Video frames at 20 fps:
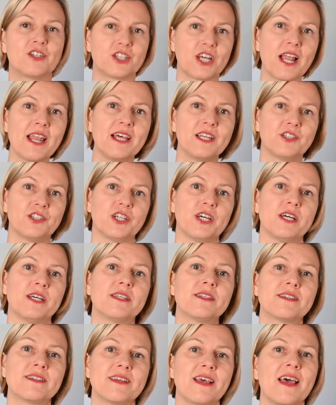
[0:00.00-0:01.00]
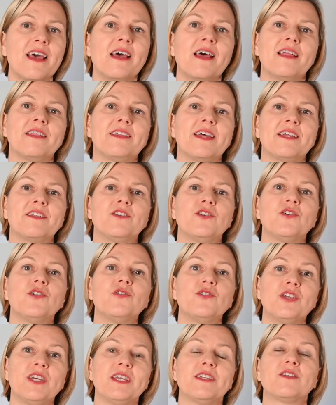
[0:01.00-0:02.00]
challenge is that you
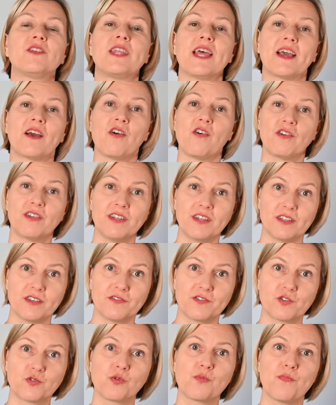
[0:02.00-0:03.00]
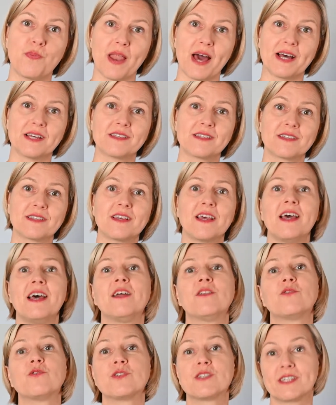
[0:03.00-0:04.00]
need the cognitive surplus
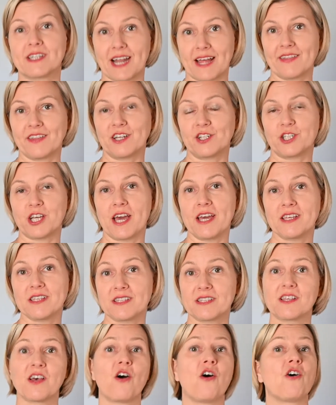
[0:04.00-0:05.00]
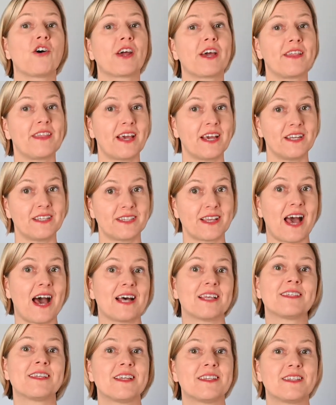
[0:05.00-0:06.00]
to strategize, organize
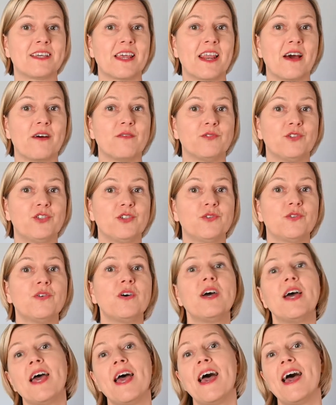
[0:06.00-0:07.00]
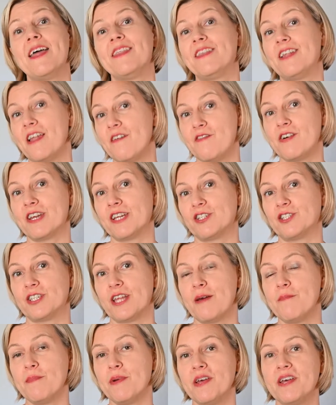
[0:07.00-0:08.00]
assets around you and leverage
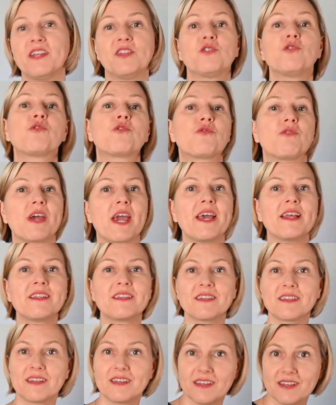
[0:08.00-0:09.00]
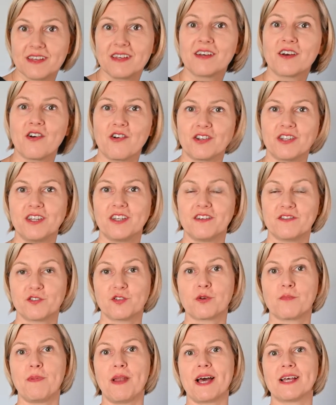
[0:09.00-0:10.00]
them to create cognitive
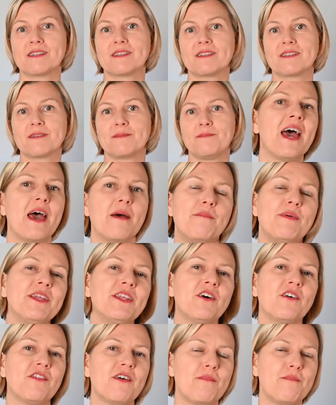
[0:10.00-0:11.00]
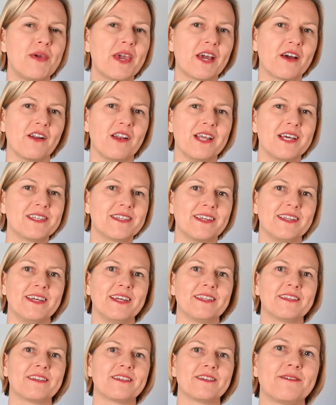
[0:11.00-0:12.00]
surplus. A bit of a pickle, isn't
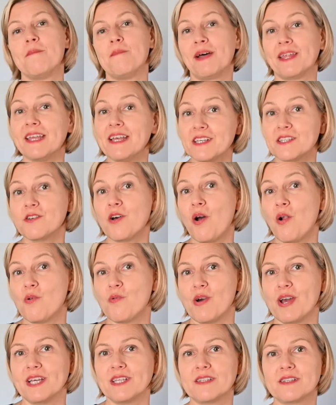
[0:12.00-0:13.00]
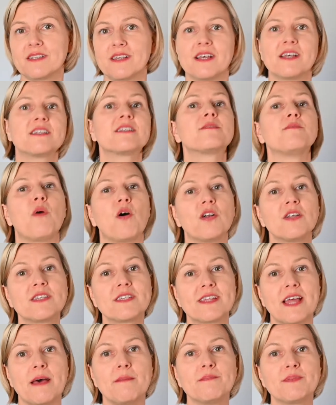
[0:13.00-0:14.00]
it? But as always, small
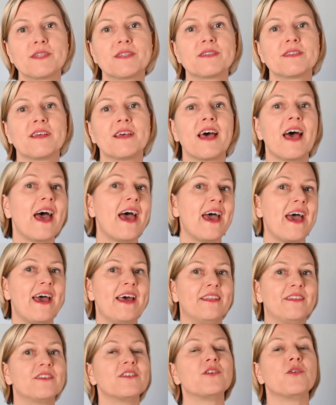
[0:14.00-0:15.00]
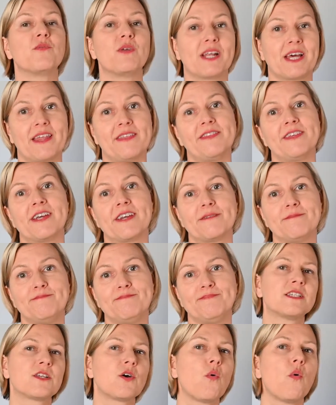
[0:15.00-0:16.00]
steps and you will get there.
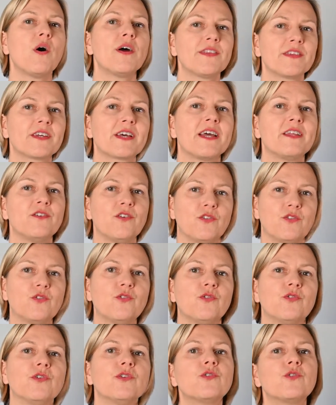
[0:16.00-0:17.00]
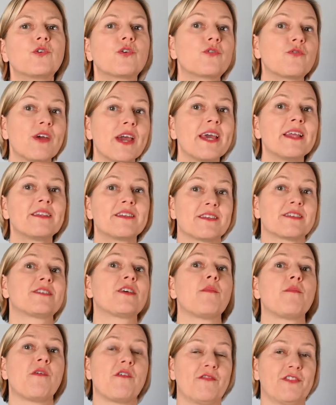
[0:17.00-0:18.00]
So what can you do to create
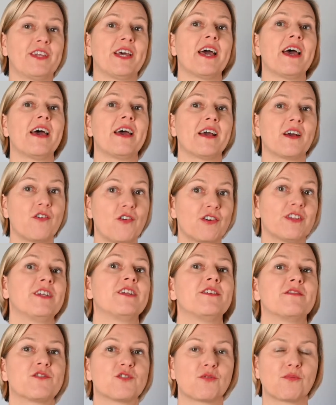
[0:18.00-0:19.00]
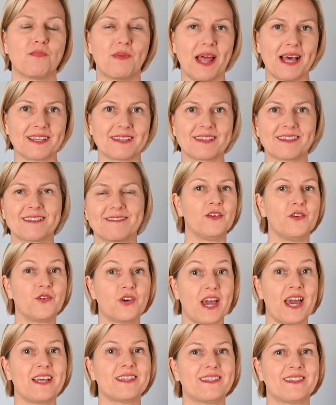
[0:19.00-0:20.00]
some of the cognitive surplus? You
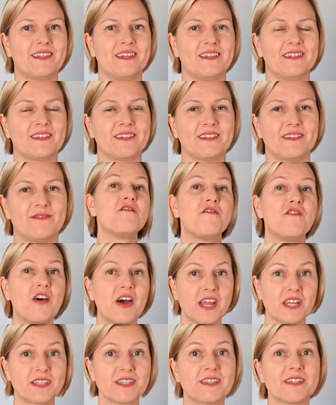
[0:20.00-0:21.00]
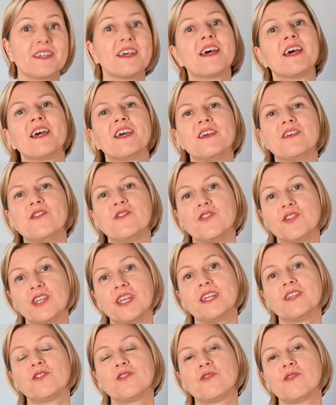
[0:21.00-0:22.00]
guessed it. First, you
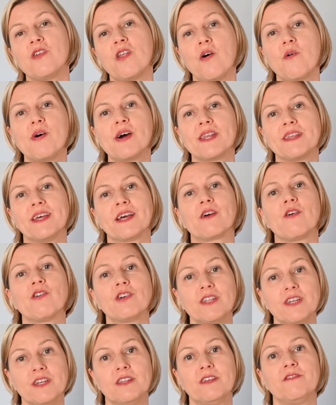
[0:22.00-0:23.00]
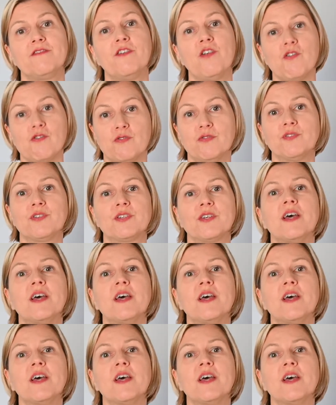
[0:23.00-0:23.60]
need to lower the cognitive load